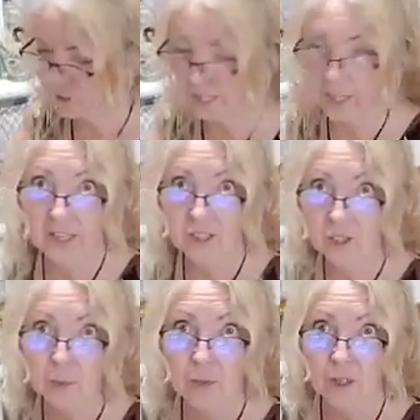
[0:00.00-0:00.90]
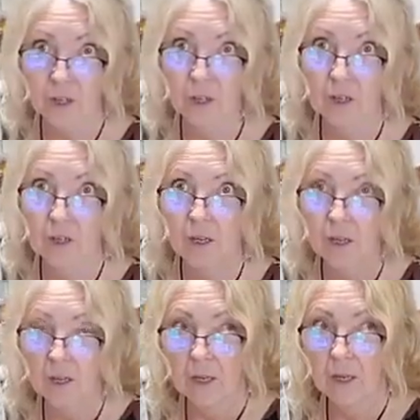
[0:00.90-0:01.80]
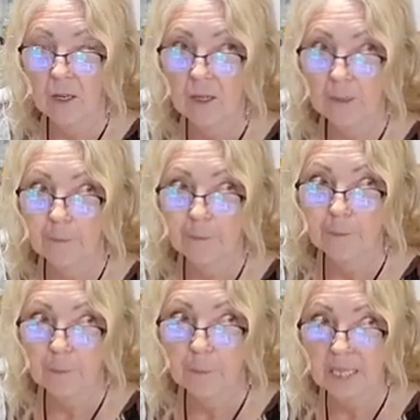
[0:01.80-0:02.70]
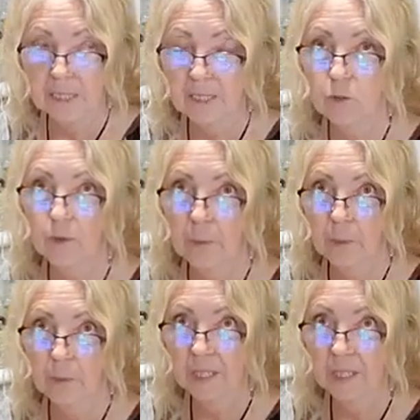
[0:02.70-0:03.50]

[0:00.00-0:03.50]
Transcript: it, and actually put it on my Instagram and my